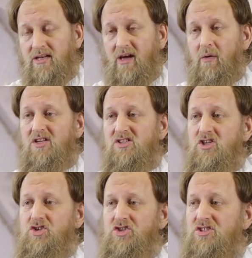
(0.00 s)
Now, it is
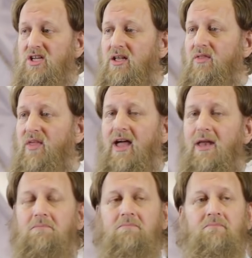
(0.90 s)
interesting
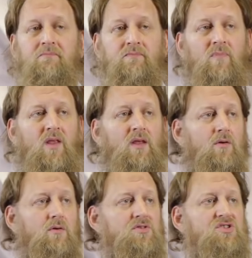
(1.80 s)
that, you
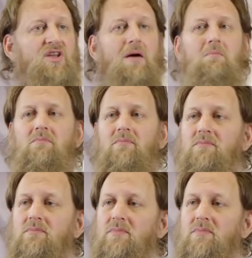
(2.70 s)
know, some